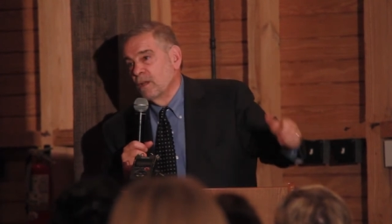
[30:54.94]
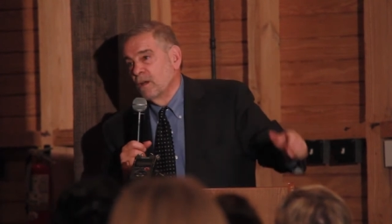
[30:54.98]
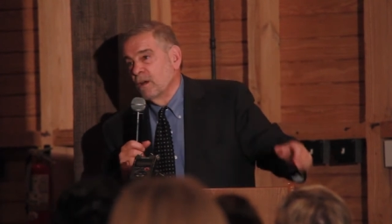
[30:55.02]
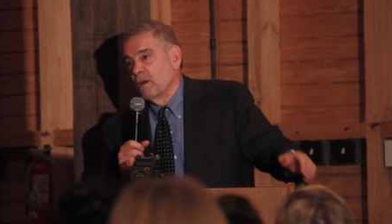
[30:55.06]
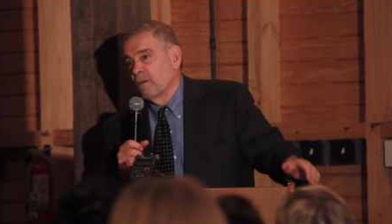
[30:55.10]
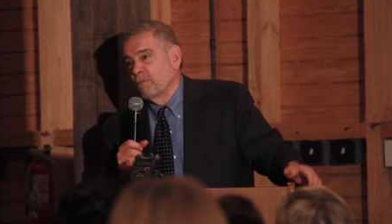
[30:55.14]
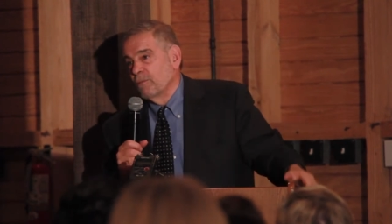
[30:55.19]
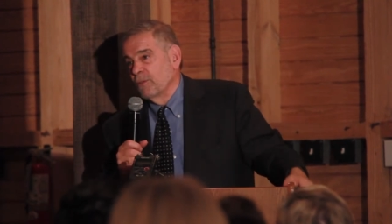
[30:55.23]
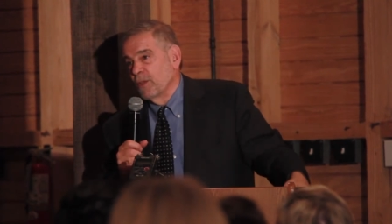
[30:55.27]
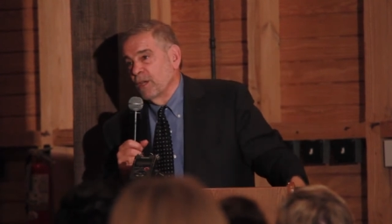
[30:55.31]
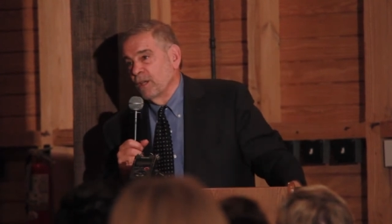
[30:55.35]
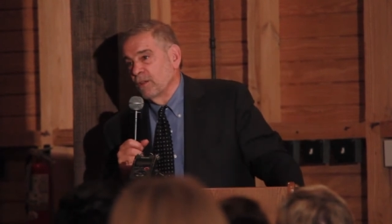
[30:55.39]

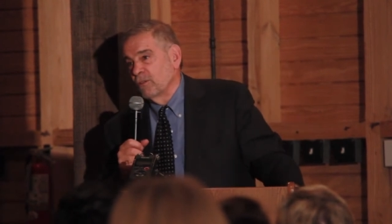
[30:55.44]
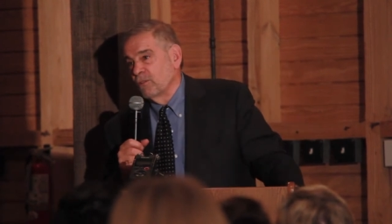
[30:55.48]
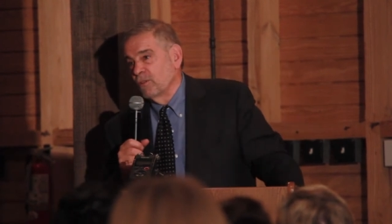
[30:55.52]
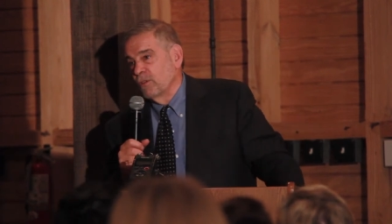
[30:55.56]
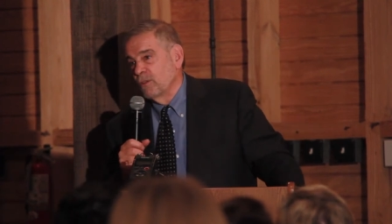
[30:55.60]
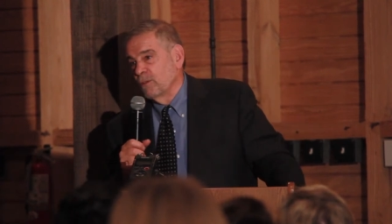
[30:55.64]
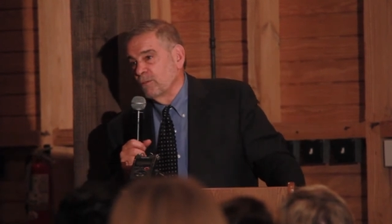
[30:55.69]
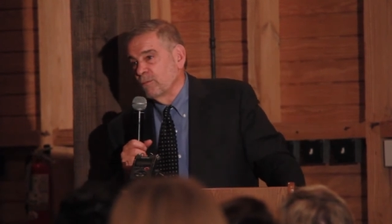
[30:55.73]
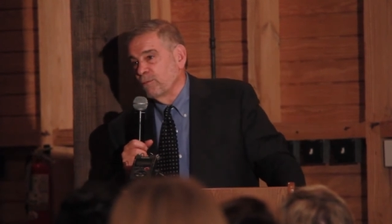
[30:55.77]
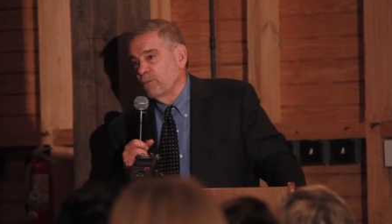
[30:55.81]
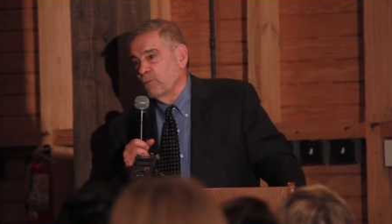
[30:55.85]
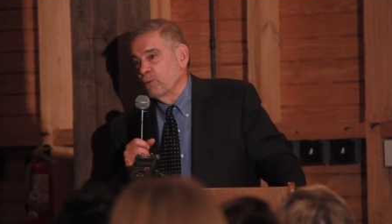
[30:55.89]
of
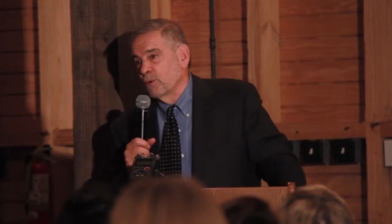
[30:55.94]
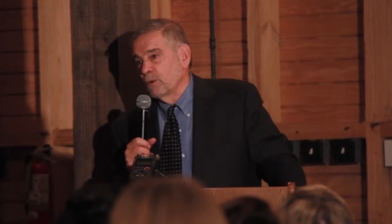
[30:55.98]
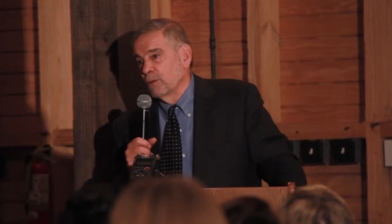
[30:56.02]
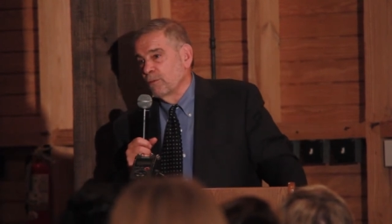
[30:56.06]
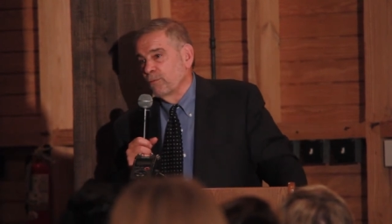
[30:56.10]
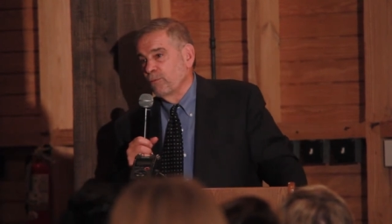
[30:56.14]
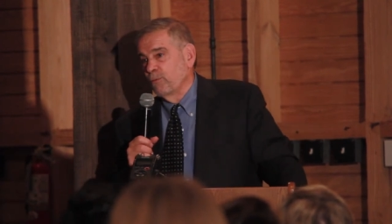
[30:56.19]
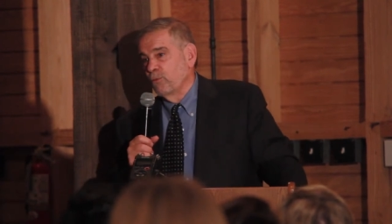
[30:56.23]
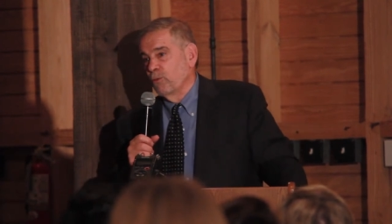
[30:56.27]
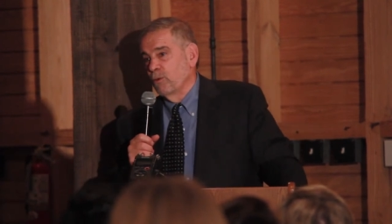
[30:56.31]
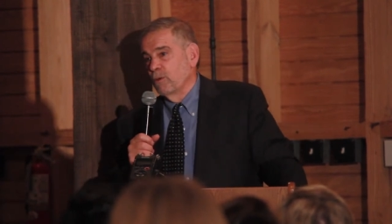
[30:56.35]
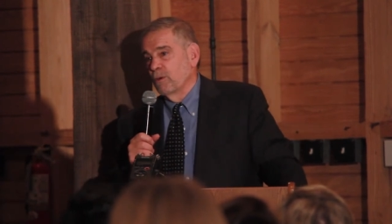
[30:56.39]

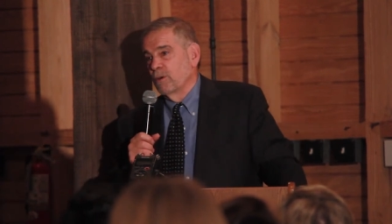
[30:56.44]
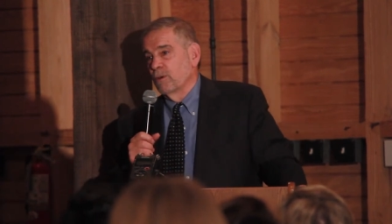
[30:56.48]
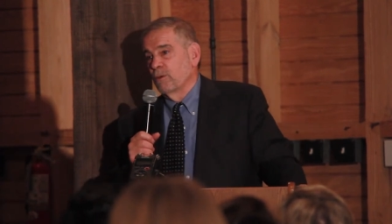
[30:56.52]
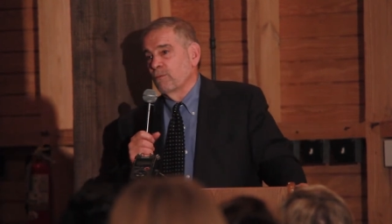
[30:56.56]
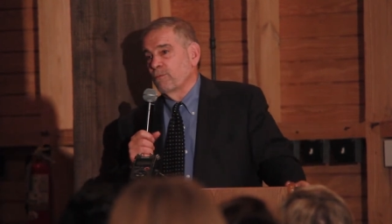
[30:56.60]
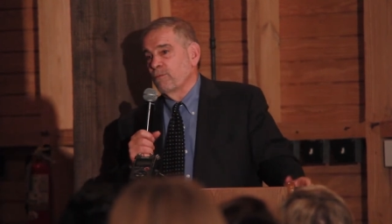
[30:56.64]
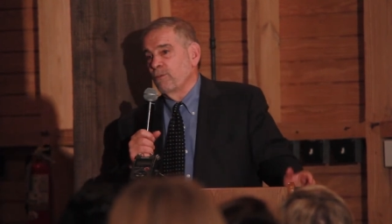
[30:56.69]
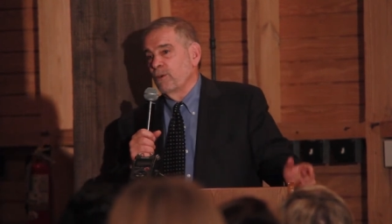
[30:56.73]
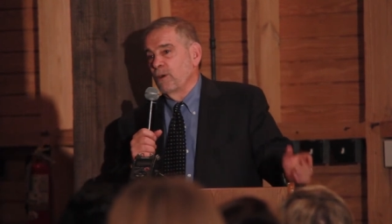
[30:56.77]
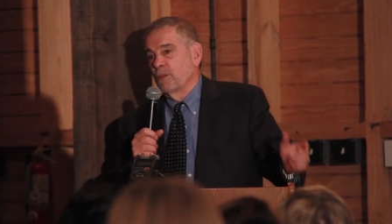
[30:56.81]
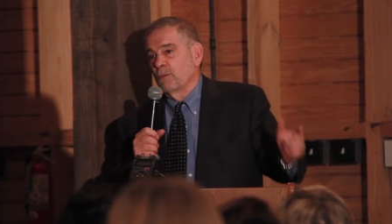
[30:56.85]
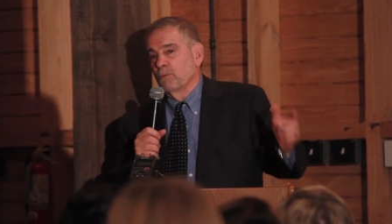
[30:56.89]
1944, and her
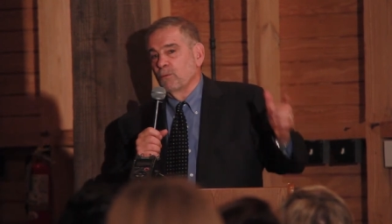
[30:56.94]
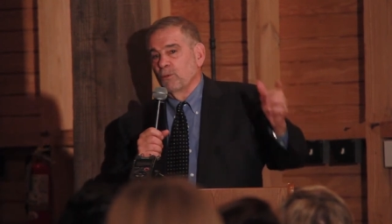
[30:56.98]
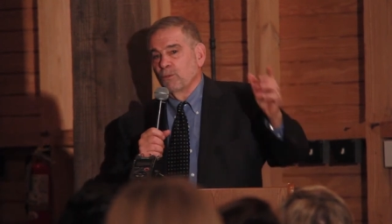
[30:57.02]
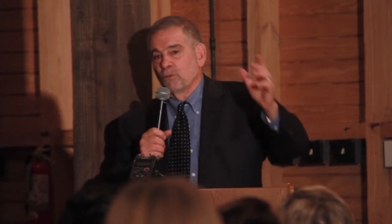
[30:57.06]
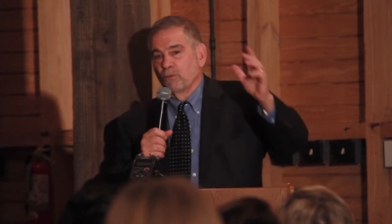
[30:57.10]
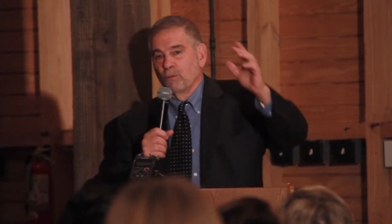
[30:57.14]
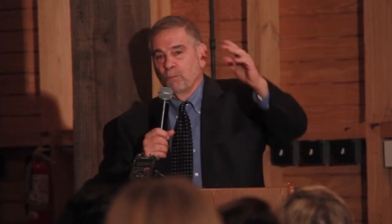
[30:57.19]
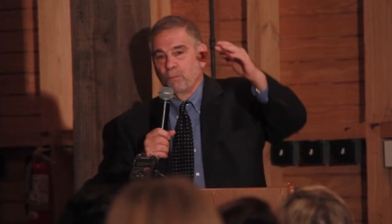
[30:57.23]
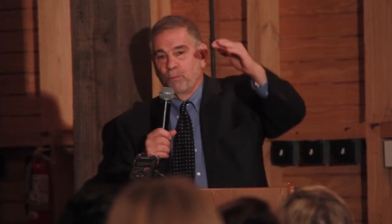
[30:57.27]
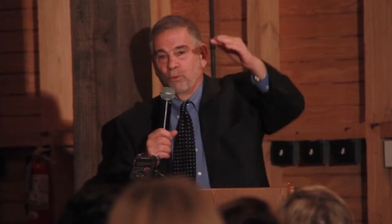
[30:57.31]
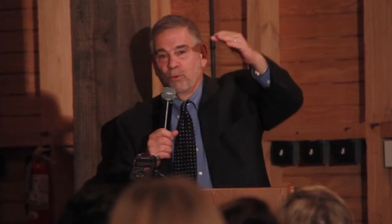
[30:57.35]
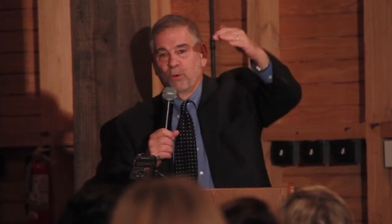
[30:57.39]
father was
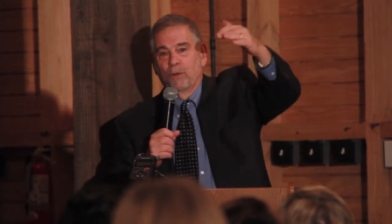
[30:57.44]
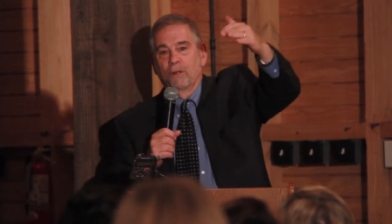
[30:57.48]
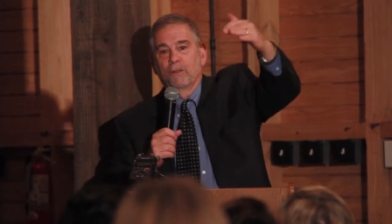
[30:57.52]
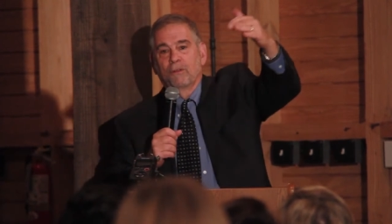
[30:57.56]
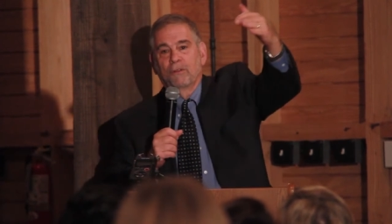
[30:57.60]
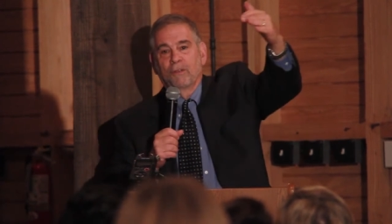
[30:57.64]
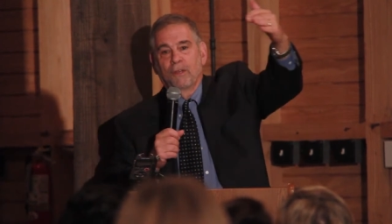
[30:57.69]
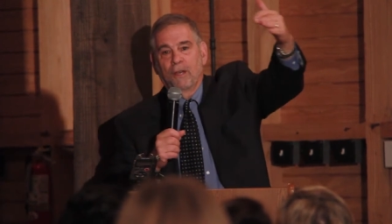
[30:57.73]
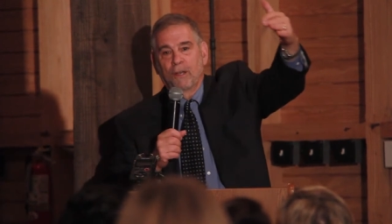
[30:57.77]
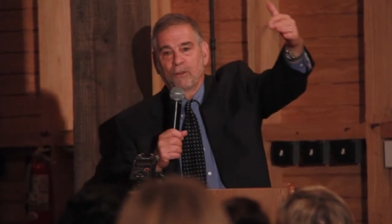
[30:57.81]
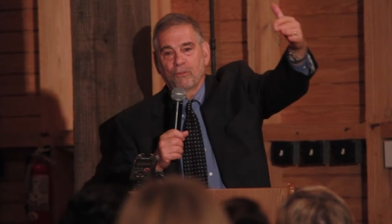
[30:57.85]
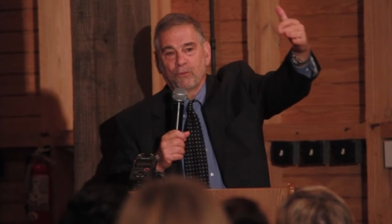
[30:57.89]

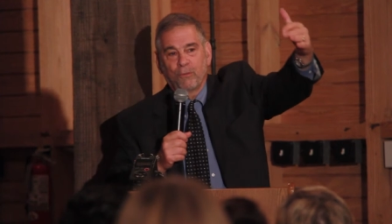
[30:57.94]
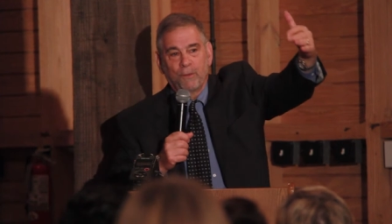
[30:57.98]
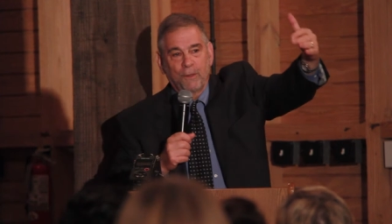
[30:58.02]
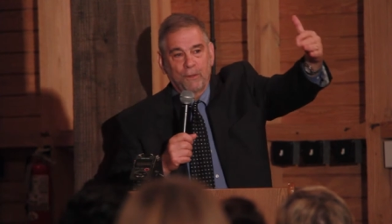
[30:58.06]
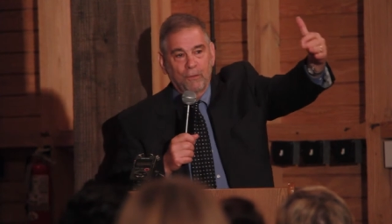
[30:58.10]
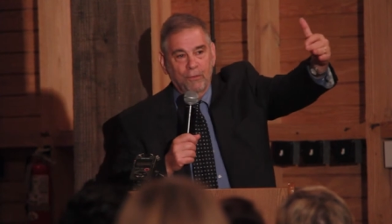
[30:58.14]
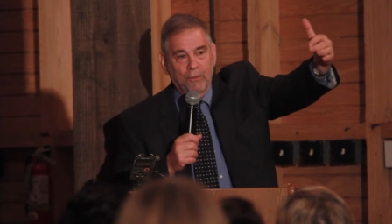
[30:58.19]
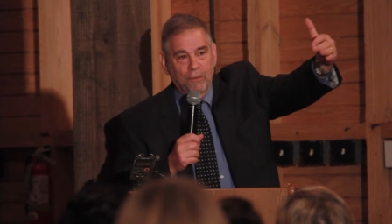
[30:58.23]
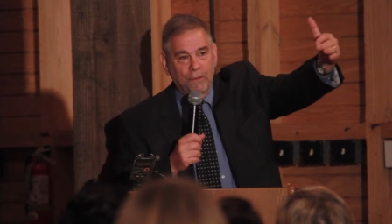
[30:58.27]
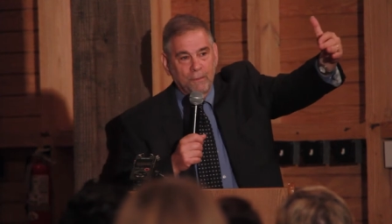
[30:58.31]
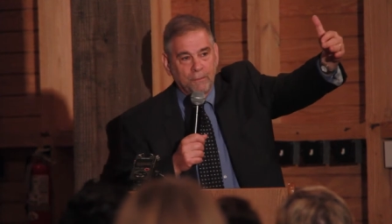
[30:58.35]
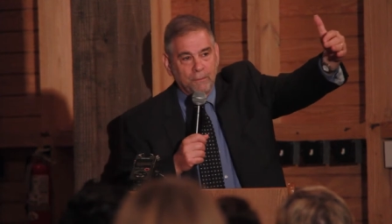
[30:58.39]
deported to
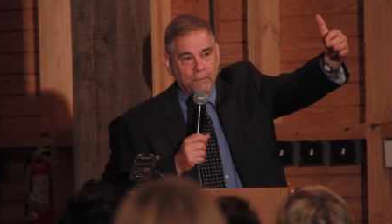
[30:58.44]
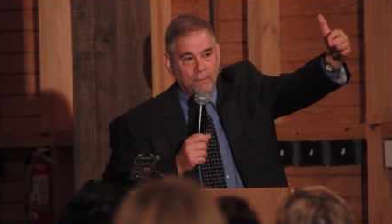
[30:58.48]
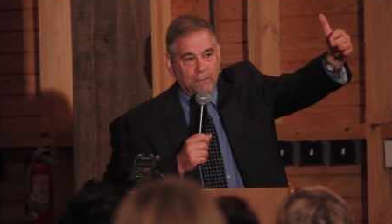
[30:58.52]
Auschwitz